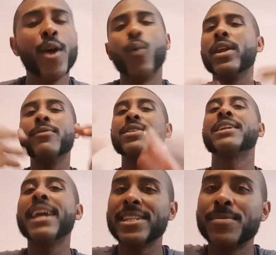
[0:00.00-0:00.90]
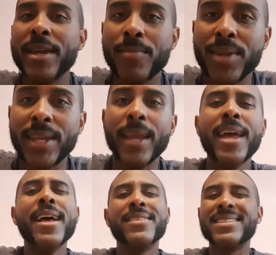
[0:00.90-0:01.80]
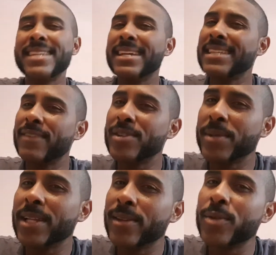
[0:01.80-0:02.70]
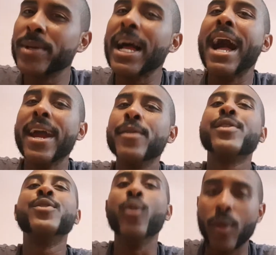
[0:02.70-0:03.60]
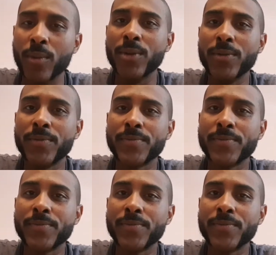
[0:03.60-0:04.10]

Whatever the case may be, the stakes have to be a little bit higher than normal.